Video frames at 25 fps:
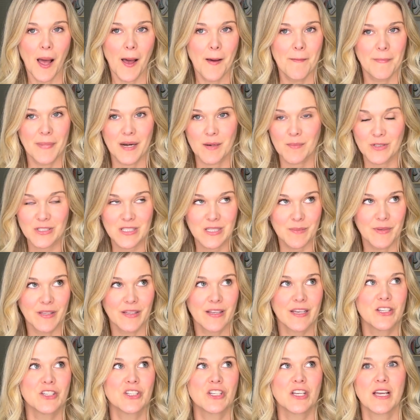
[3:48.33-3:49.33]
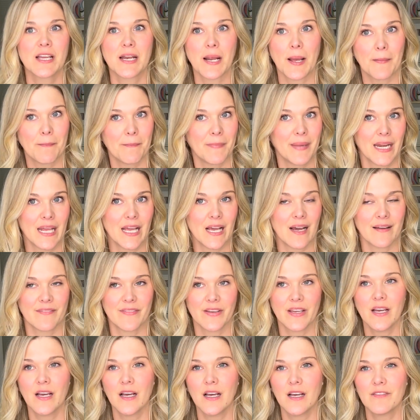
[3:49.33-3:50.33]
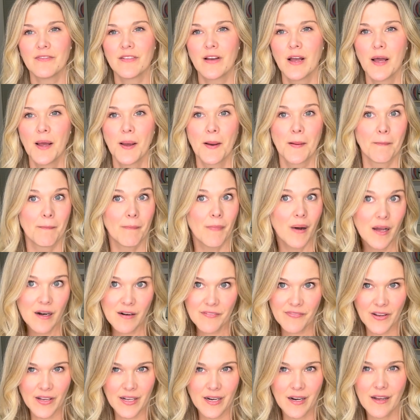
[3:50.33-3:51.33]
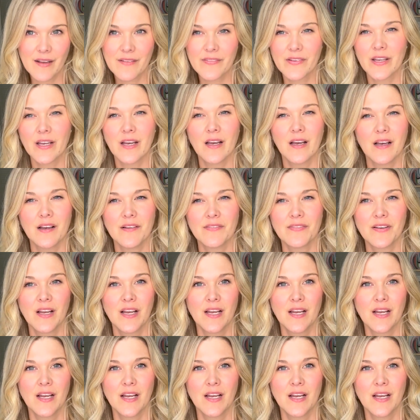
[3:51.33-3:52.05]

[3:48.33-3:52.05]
minimal stimulation, mini IVF, modified IVF.